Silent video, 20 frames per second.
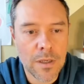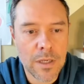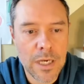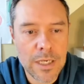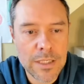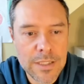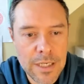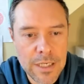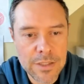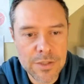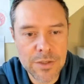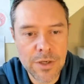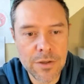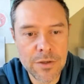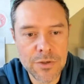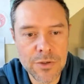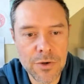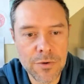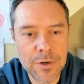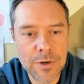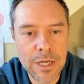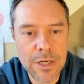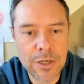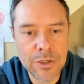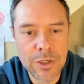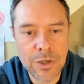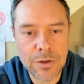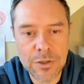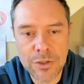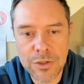Kai said, I saw the Sorare
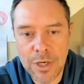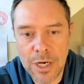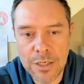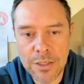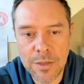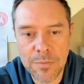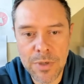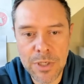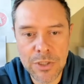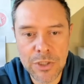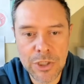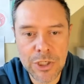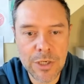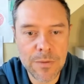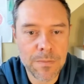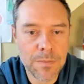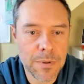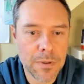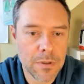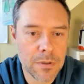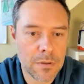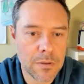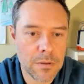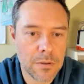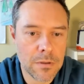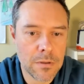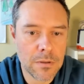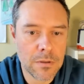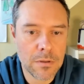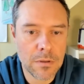data show and tried to be cheap
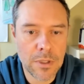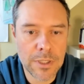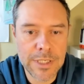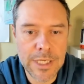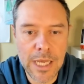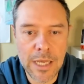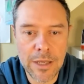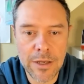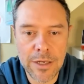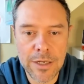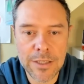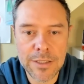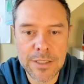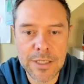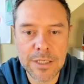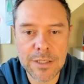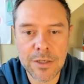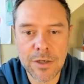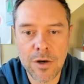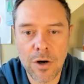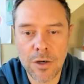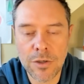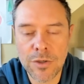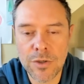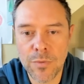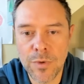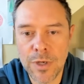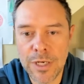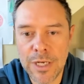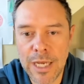Italian in-season cards to
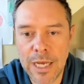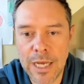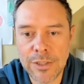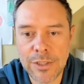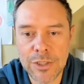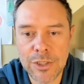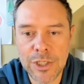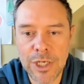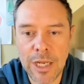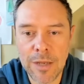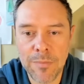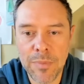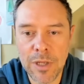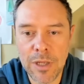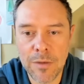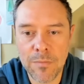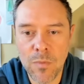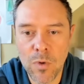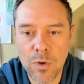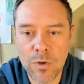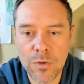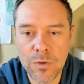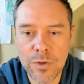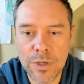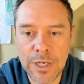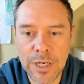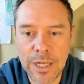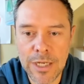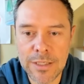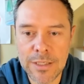win cash and champion. More
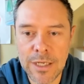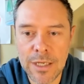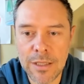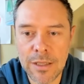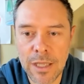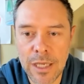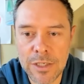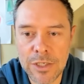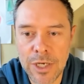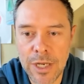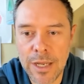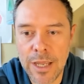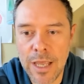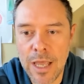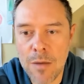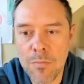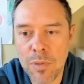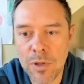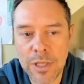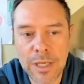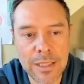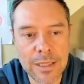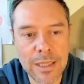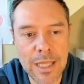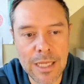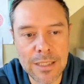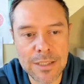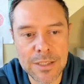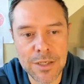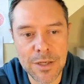Udinese, Lecce, Empoli, and
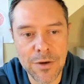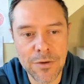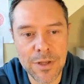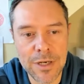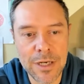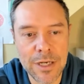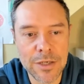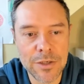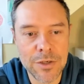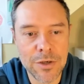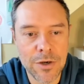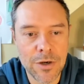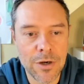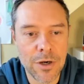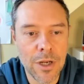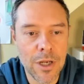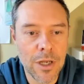Lazio than Inter,